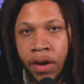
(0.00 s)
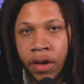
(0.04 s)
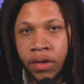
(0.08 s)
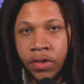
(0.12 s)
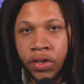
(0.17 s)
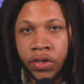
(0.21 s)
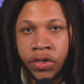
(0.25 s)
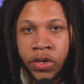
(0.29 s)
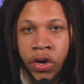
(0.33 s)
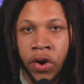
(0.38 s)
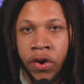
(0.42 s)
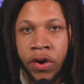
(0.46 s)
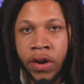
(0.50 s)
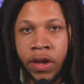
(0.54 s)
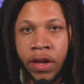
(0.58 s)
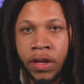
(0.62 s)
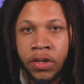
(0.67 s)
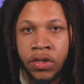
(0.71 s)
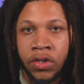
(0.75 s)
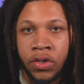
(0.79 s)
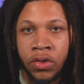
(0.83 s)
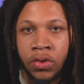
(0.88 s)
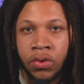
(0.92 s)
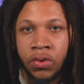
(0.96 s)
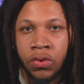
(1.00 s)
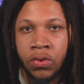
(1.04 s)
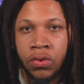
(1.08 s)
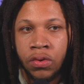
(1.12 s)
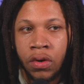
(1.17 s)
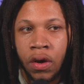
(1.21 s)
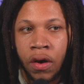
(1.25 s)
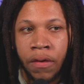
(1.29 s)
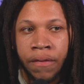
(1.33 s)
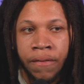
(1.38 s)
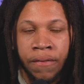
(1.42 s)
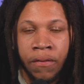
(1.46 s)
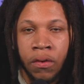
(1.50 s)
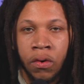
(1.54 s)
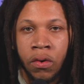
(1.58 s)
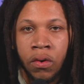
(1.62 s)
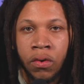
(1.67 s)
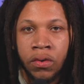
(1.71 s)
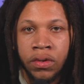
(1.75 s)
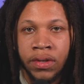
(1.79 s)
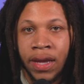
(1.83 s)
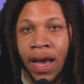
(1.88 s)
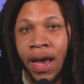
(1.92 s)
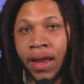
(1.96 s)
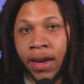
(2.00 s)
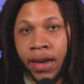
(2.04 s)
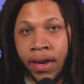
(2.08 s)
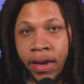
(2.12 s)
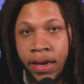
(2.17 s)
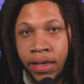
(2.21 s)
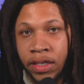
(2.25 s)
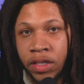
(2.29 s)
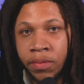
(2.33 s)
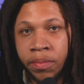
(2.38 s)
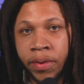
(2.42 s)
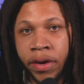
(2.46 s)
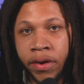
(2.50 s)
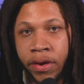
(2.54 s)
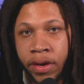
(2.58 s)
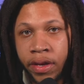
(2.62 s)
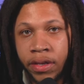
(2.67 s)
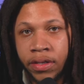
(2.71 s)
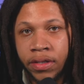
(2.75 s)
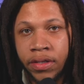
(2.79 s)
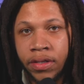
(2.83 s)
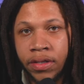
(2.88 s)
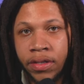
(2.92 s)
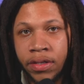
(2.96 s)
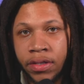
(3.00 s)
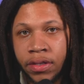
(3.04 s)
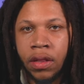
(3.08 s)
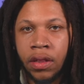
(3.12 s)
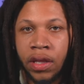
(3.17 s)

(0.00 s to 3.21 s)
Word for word: to turn it into a full dine-in experience,